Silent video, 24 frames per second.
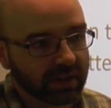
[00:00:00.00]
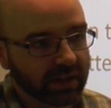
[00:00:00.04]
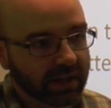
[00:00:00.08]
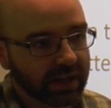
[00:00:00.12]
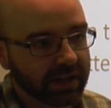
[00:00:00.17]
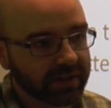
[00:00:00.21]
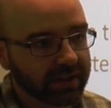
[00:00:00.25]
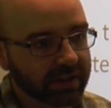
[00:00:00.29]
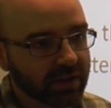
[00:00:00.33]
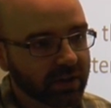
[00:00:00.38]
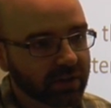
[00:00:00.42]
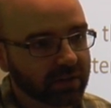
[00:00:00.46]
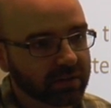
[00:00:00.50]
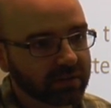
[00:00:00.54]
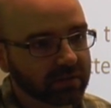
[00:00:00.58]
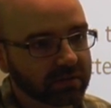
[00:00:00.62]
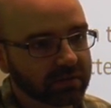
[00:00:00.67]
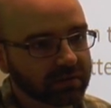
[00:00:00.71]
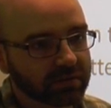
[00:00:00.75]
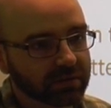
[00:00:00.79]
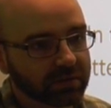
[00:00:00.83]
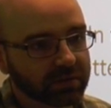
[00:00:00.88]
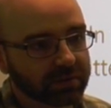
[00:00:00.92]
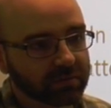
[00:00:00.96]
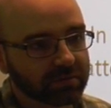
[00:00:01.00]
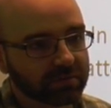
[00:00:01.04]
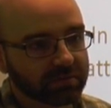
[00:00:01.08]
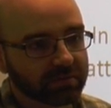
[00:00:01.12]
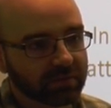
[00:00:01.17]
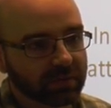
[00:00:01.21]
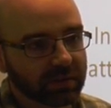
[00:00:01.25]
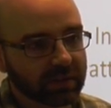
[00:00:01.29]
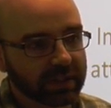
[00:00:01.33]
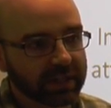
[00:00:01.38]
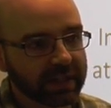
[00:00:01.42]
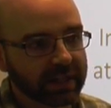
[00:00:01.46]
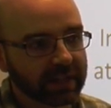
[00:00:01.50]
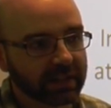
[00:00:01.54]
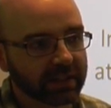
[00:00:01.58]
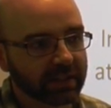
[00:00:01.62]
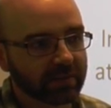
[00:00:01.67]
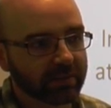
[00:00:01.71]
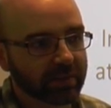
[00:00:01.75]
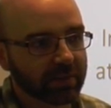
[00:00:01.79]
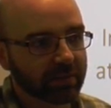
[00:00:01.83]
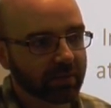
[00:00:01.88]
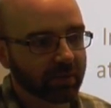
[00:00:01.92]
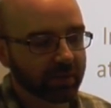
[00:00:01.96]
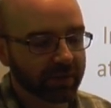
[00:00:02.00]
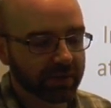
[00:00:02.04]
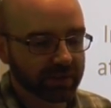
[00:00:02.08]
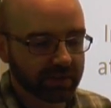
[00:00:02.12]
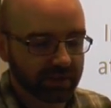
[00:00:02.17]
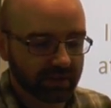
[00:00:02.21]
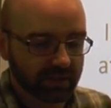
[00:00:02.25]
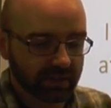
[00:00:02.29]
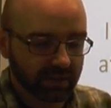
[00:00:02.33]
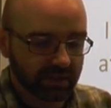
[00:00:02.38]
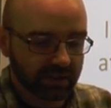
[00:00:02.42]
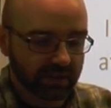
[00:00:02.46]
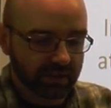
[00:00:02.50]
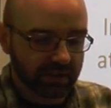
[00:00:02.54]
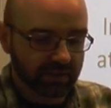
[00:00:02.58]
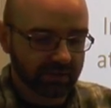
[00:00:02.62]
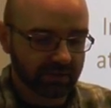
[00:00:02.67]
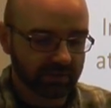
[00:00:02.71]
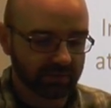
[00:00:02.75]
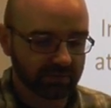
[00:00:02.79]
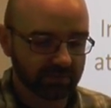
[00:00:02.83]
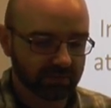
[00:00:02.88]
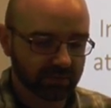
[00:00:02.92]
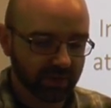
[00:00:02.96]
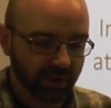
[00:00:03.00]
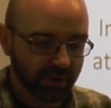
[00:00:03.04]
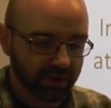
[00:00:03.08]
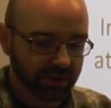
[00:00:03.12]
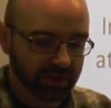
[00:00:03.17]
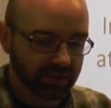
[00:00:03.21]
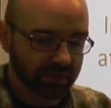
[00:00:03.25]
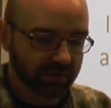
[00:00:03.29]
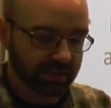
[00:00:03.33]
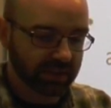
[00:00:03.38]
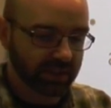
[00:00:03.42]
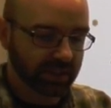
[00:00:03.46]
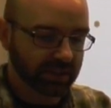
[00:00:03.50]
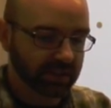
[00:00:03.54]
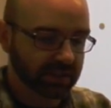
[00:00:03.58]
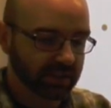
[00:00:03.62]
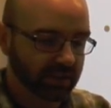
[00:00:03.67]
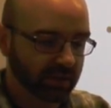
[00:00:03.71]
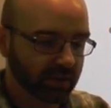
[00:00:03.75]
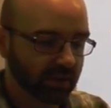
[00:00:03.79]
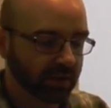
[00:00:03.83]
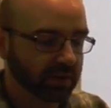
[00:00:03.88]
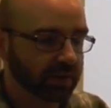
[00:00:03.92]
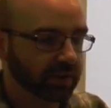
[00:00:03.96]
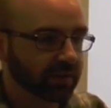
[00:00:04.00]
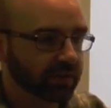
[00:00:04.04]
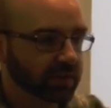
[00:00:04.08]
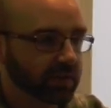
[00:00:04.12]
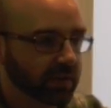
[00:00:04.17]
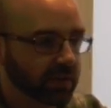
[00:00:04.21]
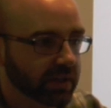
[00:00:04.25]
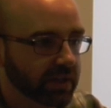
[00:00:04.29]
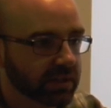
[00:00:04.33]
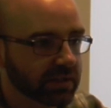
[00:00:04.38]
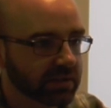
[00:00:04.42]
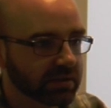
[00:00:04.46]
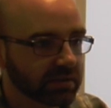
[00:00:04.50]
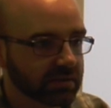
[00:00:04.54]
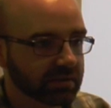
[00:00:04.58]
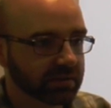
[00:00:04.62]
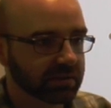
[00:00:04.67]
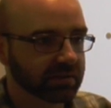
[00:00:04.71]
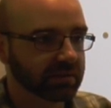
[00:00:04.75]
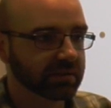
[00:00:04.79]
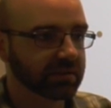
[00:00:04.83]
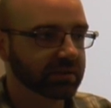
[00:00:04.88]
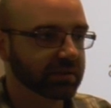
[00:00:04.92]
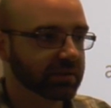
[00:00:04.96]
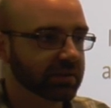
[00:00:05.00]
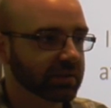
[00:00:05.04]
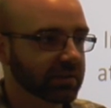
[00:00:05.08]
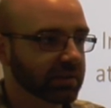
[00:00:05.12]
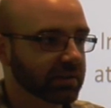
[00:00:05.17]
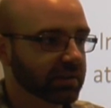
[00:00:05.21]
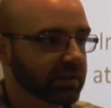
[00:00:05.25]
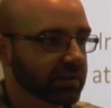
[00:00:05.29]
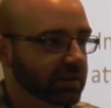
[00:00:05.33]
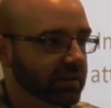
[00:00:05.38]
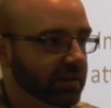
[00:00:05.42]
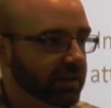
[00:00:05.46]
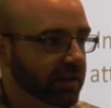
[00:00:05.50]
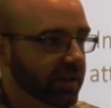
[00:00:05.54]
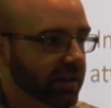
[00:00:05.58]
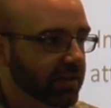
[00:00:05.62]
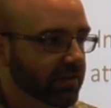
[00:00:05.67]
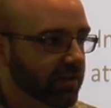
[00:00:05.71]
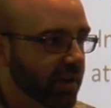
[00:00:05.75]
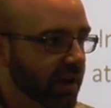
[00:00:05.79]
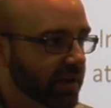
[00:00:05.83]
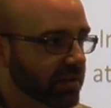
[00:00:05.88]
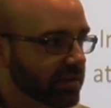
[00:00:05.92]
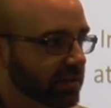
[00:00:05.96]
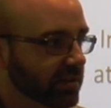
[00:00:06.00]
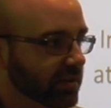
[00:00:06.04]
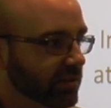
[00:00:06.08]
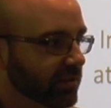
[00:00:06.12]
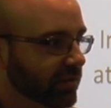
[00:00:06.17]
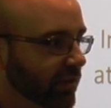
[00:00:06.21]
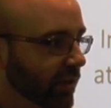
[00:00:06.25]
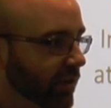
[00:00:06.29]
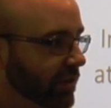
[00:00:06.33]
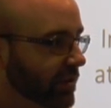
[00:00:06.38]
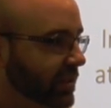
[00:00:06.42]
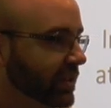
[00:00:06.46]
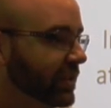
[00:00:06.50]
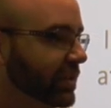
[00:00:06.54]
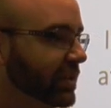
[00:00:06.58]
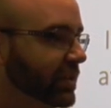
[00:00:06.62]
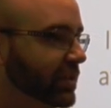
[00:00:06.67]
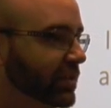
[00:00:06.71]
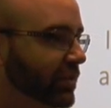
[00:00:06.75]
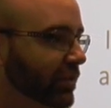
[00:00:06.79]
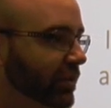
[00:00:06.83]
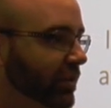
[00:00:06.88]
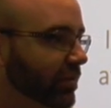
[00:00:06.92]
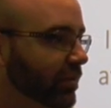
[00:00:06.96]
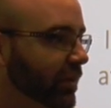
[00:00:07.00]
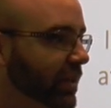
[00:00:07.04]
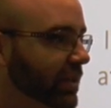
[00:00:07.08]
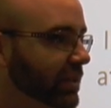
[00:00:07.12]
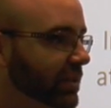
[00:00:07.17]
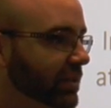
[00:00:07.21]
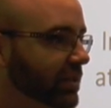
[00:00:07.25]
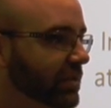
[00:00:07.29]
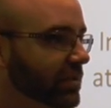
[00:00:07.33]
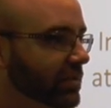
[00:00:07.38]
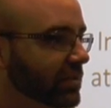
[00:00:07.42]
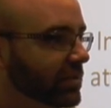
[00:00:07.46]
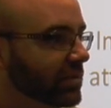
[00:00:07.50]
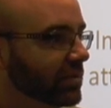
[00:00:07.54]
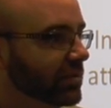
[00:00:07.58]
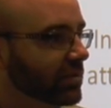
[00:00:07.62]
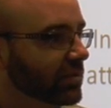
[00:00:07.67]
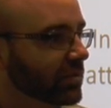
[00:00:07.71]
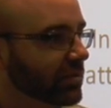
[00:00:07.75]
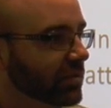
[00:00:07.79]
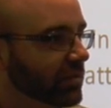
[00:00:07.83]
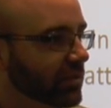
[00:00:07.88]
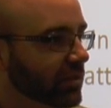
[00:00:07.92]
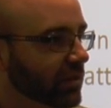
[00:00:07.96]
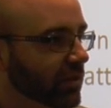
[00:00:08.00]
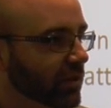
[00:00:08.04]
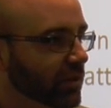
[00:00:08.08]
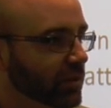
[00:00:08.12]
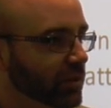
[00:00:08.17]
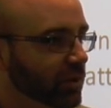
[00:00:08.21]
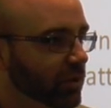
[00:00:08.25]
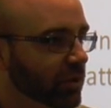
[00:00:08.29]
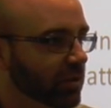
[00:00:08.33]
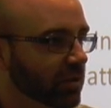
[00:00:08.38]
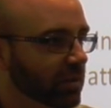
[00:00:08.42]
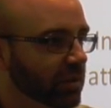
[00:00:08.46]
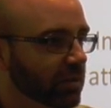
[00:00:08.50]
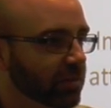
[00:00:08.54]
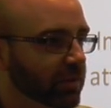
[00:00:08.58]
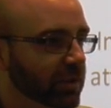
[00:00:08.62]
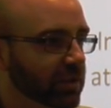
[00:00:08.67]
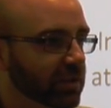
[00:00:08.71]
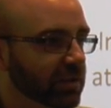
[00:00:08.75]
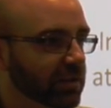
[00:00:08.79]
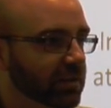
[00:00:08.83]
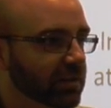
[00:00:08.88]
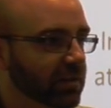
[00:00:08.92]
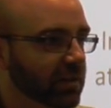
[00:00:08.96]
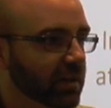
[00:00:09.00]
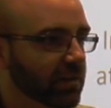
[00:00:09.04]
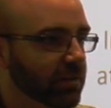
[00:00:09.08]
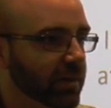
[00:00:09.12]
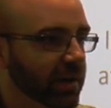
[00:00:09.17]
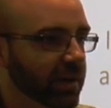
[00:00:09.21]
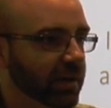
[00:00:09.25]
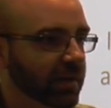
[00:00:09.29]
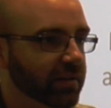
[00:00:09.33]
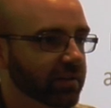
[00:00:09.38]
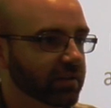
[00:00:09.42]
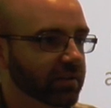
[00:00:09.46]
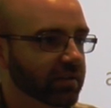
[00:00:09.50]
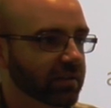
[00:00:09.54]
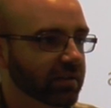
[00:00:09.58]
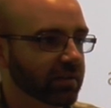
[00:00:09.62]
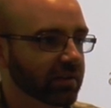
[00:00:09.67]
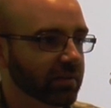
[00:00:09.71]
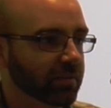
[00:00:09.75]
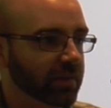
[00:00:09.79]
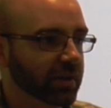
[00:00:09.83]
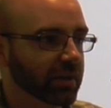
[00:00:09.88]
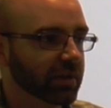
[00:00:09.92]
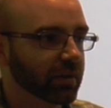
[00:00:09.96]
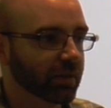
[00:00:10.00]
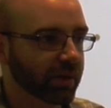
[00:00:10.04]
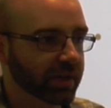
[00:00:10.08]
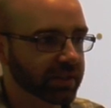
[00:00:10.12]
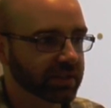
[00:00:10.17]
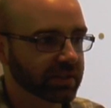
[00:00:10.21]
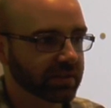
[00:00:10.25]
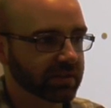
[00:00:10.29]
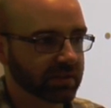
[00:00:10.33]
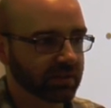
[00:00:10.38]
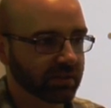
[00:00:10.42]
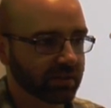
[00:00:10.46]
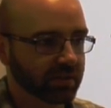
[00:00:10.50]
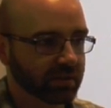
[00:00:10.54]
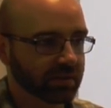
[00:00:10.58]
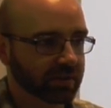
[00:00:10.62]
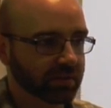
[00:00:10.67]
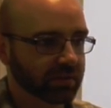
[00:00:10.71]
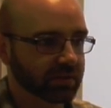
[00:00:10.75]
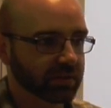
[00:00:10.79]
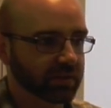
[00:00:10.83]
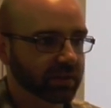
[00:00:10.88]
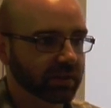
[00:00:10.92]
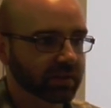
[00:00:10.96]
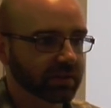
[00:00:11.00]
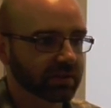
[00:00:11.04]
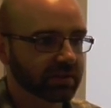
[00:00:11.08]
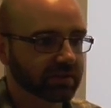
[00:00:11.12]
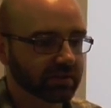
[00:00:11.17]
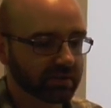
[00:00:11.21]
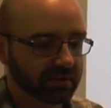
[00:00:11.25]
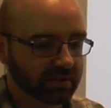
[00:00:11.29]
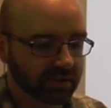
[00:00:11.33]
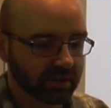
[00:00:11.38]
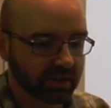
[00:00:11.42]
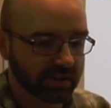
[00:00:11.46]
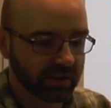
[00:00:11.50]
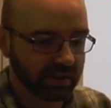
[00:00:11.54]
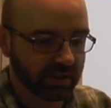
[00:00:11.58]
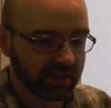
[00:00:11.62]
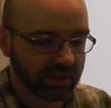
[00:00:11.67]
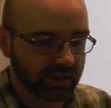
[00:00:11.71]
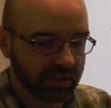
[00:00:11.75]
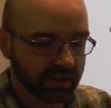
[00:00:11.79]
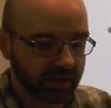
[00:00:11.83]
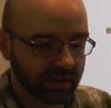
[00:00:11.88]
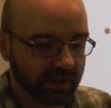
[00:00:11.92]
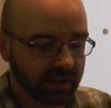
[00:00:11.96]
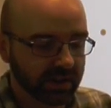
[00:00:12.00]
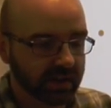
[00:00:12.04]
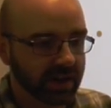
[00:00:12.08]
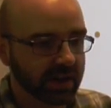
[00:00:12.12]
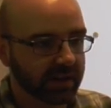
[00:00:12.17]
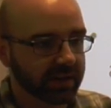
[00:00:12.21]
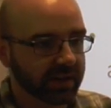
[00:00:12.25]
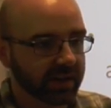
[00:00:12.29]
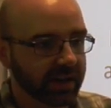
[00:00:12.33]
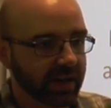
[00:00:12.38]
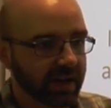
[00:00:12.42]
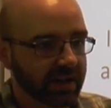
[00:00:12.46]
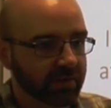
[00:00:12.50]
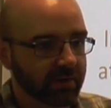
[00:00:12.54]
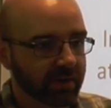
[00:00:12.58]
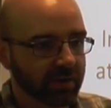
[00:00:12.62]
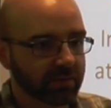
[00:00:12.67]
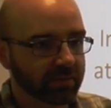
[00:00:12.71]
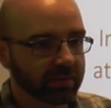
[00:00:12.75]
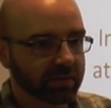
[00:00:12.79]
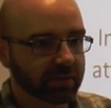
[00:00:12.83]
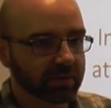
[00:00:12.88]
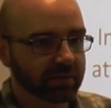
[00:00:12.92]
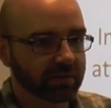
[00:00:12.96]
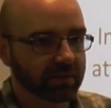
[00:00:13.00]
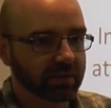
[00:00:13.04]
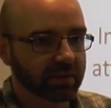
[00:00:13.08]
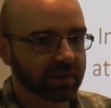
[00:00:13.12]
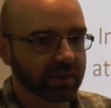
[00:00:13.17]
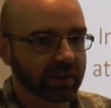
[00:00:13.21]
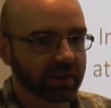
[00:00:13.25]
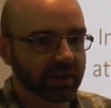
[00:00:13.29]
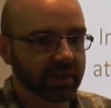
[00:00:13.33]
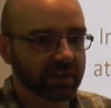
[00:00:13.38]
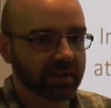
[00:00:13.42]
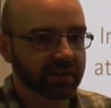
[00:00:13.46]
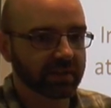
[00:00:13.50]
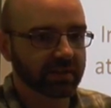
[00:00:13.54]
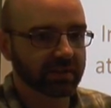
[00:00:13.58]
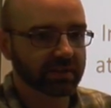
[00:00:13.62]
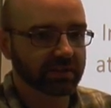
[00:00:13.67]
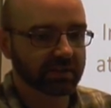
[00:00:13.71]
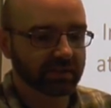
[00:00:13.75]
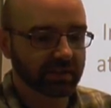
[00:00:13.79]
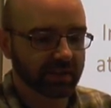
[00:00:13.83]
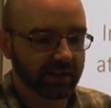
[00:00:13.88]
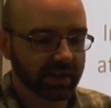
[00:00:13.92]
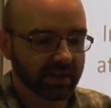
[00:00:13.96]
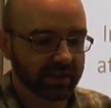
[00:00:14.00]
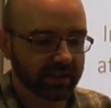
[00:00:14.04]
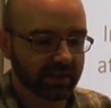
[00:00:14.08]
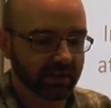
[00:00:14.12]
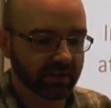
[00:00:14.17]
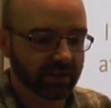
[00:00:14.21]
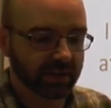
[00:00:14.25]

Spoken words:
And then I'll lead a little bit more into the notion of attention in cognitive science. And rather than focusing just on the measures, I'll talk a little bit about the big questions in cognitive science and how they came up and how that